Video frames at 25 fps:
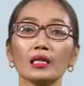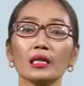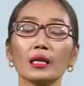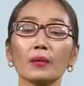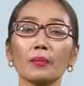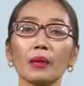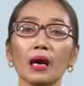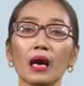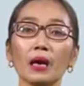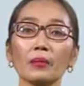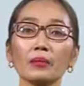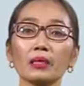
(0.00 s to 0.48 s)

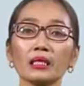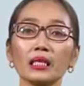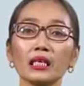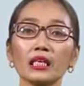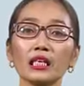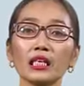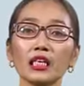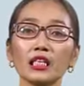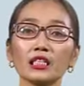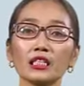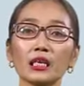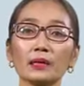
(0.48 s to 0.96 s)
The
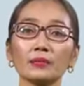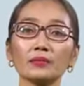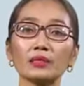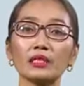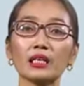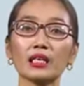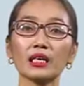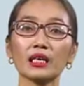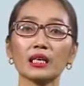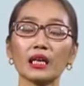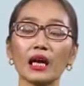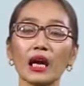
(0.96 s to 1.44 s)
Bahamani Kingdom
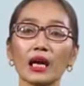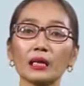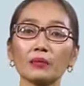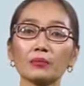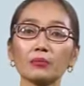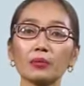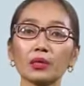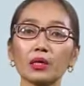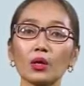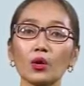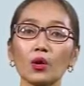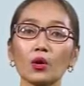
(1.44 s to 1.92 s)

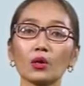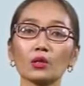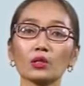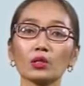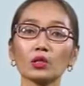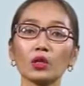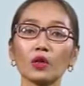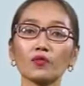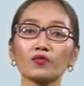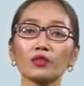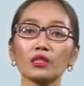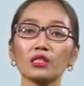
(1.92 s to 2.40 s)
declined
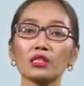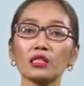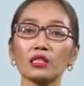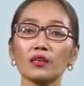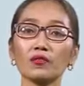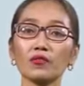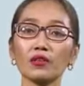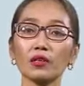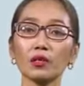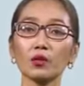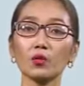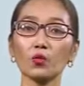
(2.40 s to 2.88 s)
because of the
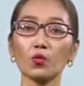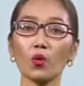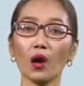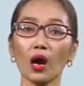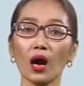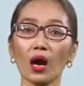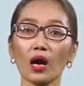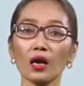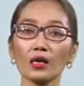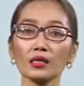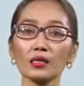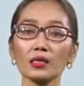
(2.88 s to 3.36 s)
civil
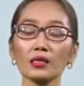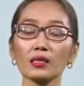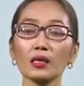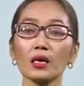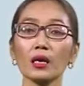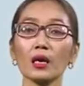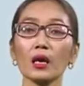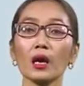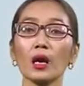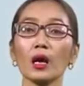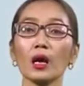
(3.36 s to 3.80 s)
wars,